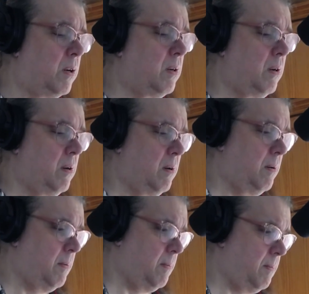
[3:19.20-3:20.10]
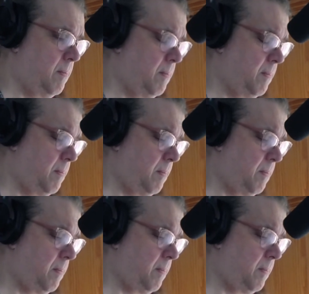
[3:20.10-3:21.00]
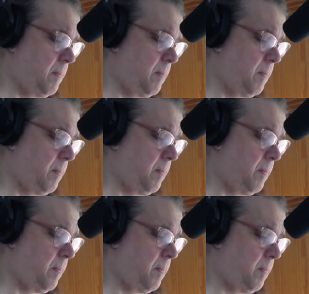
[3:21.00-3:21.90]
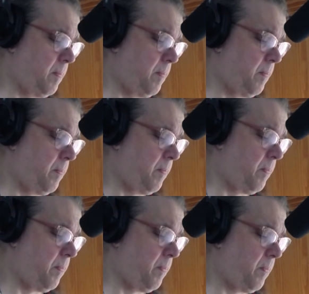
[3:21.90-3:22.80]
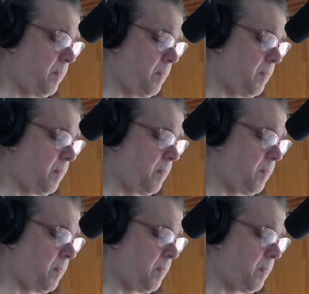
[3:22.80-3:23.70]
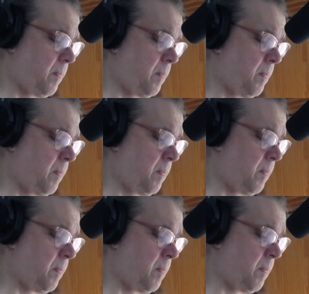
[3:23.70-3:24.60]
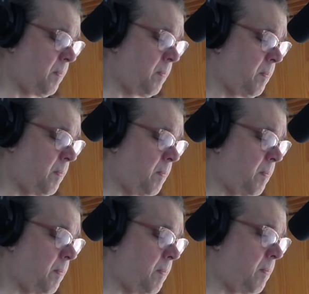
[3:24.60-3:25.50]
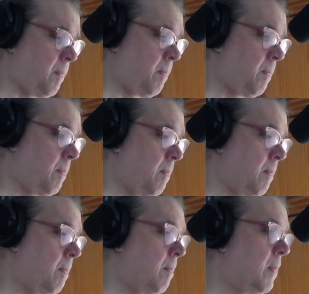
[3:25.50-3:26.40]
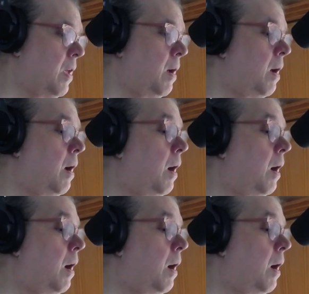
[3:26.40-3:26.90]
Nothing is said.